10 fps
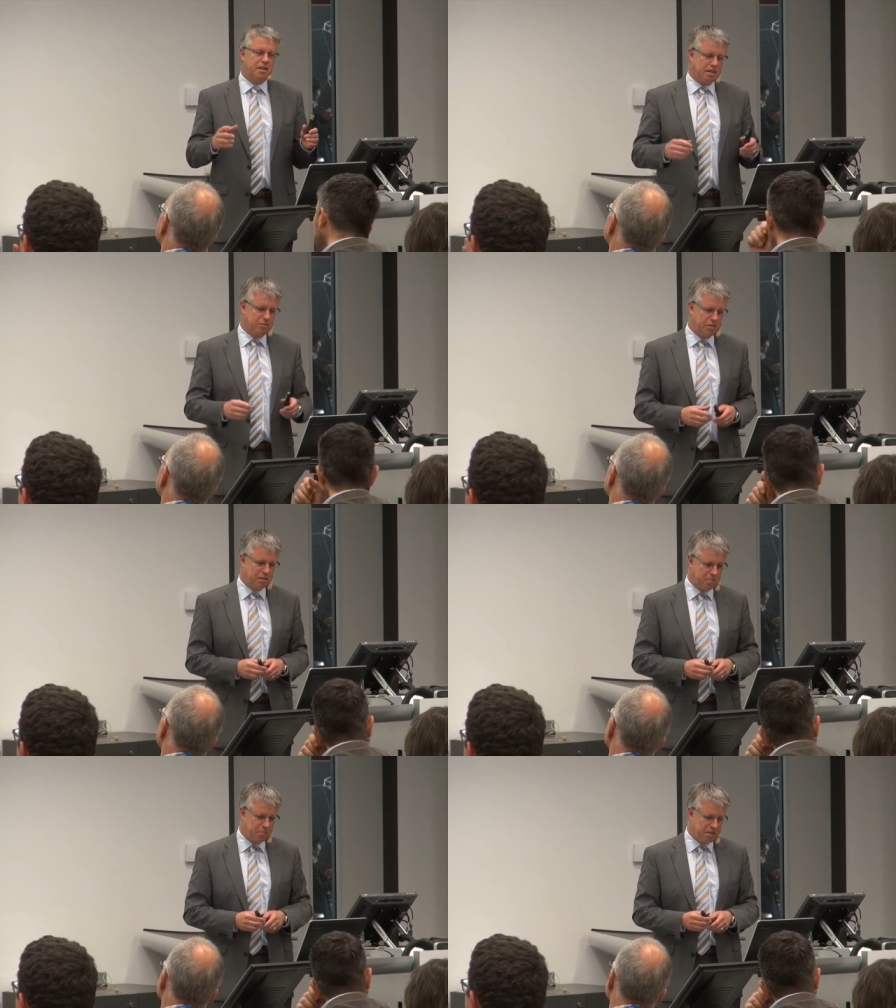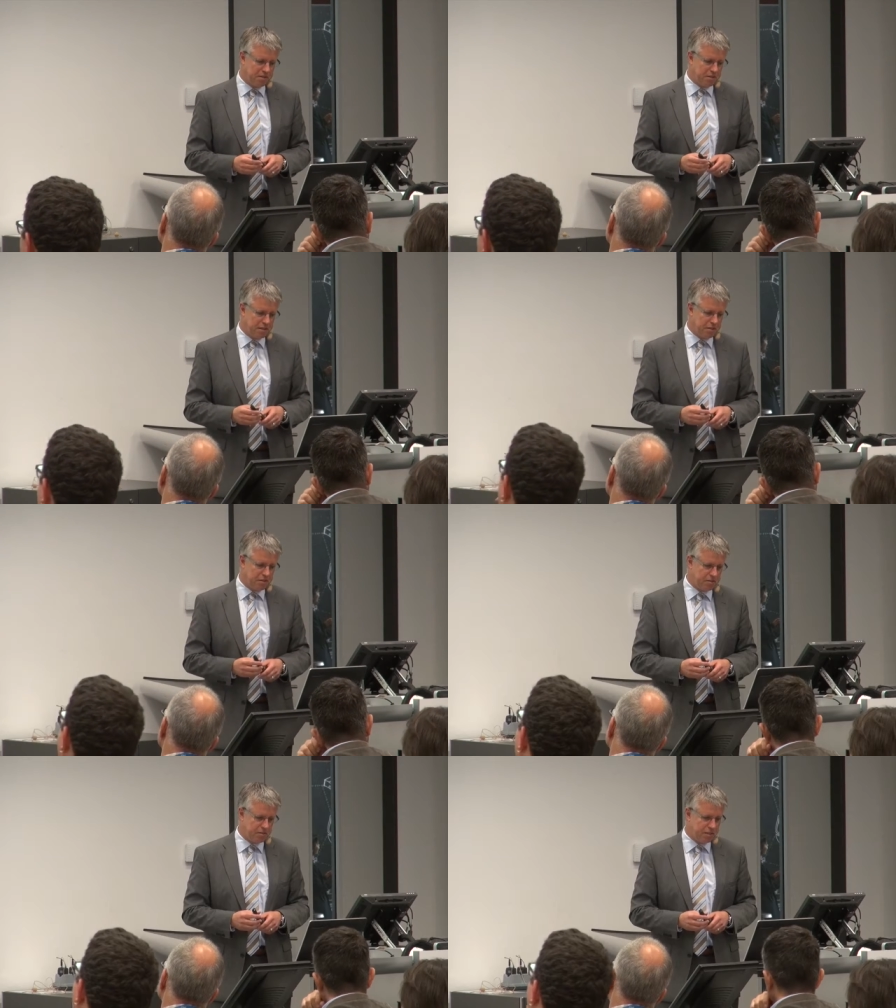I've seen
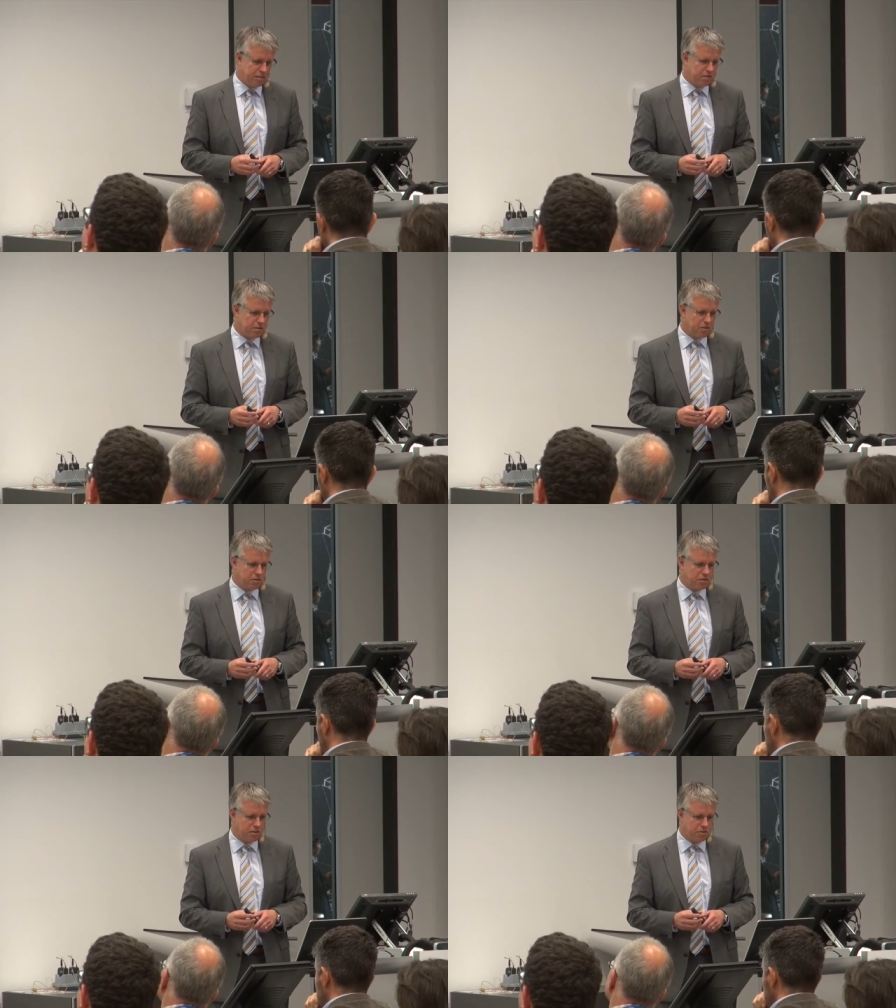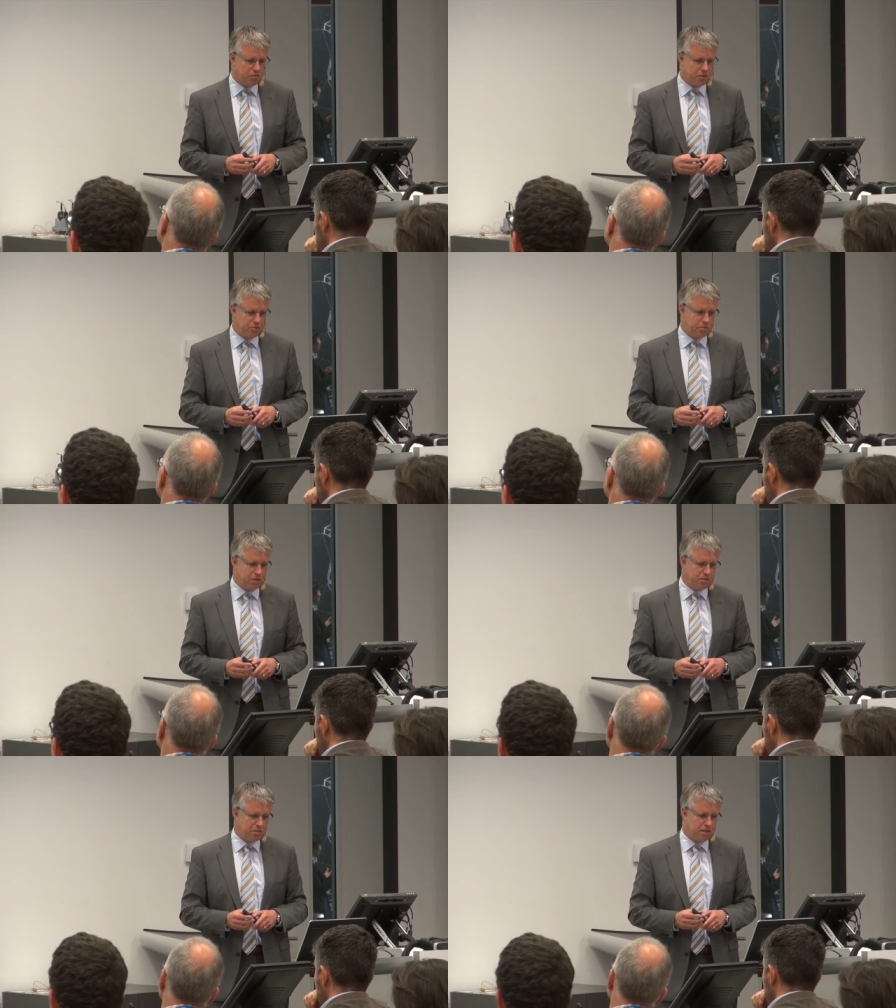presentations where they discussed 15
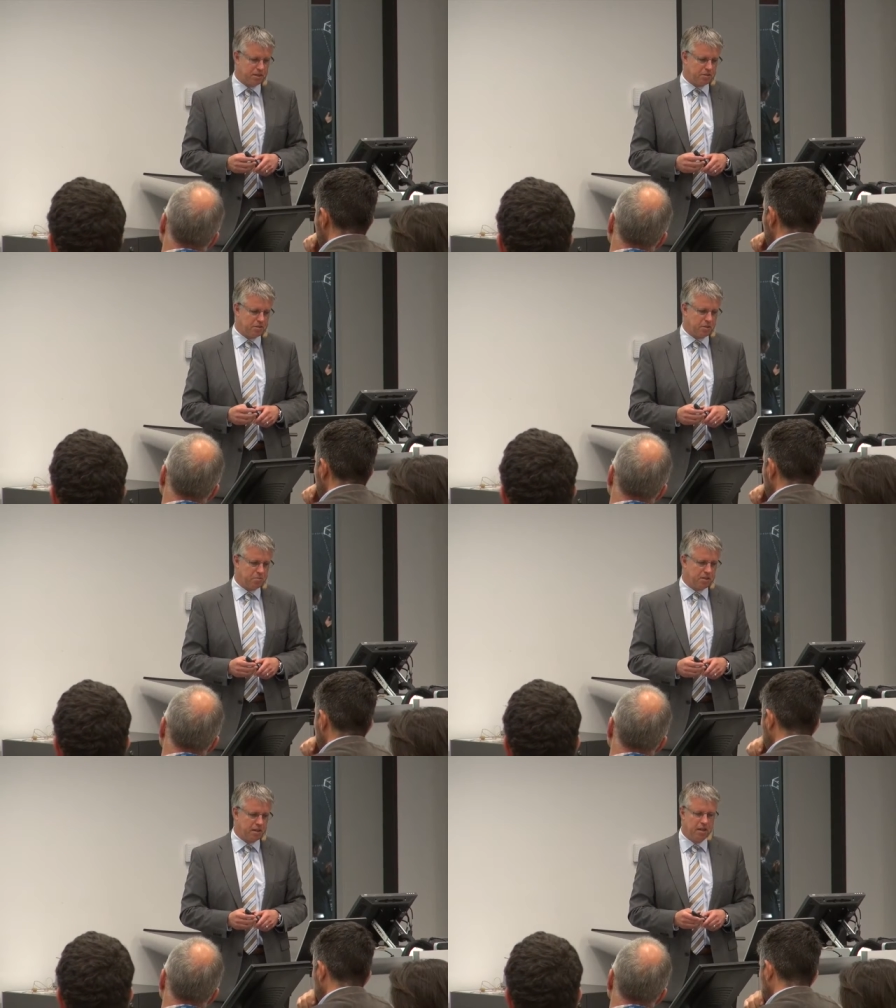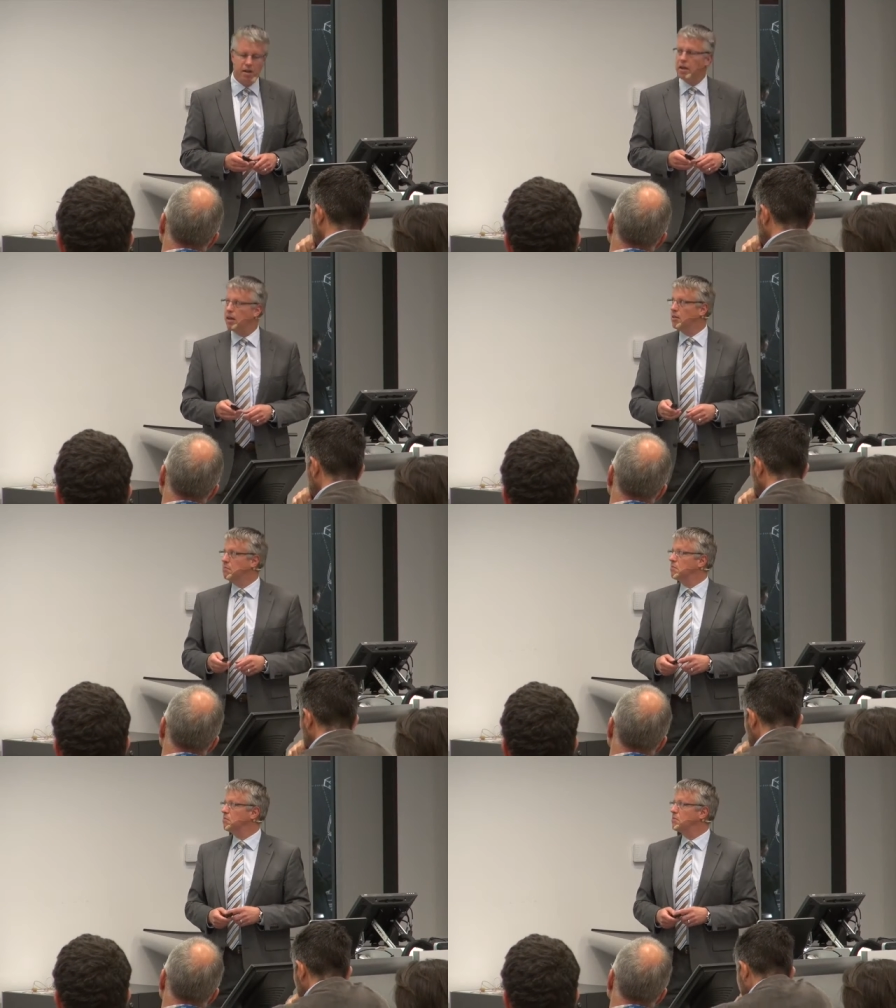minutes about the topic.
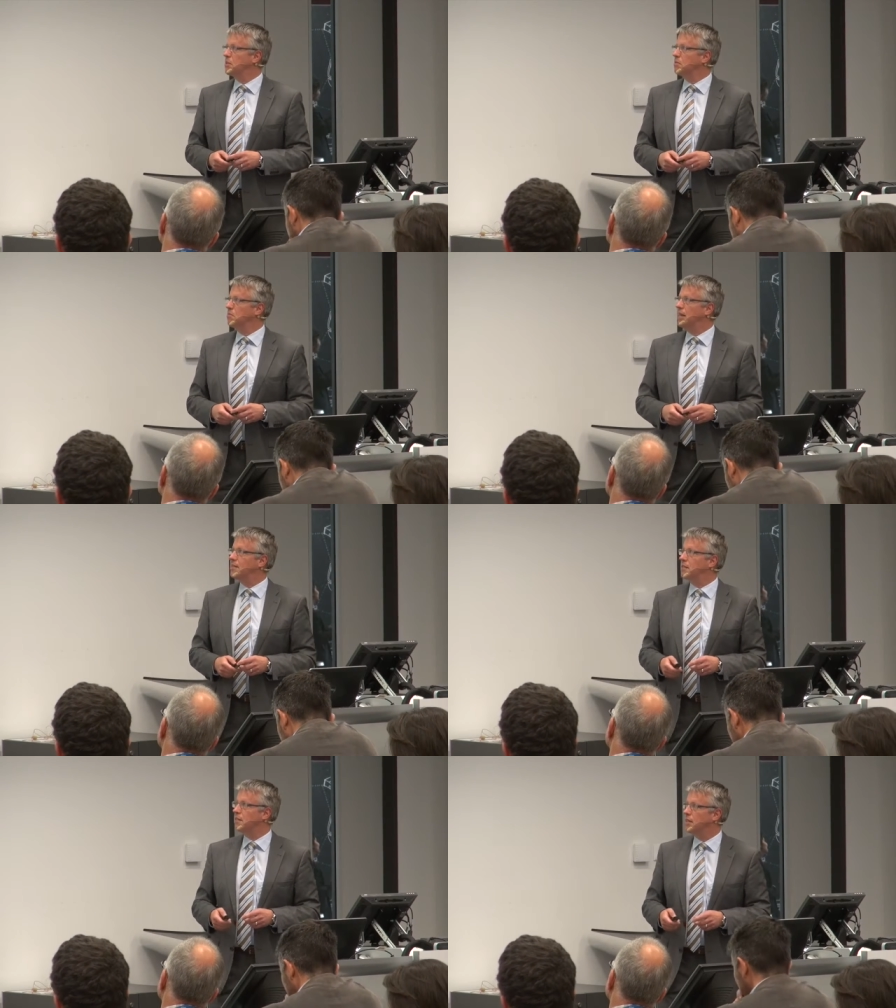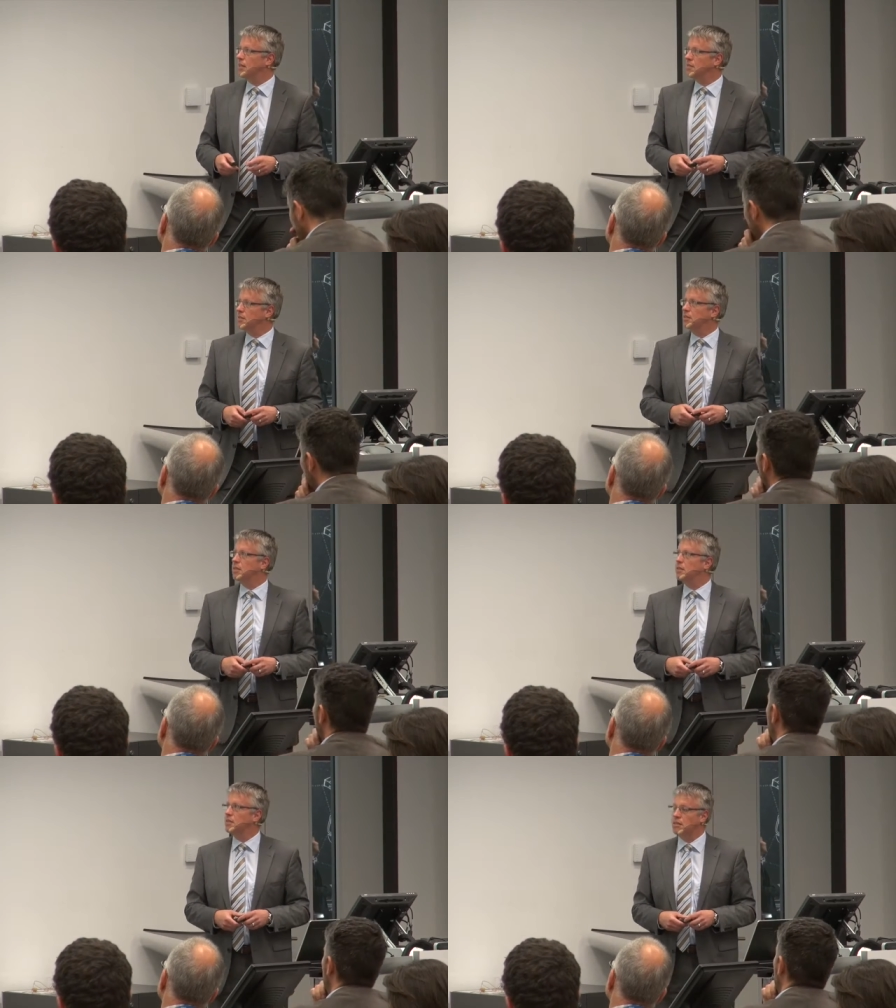Doesn't matter. I think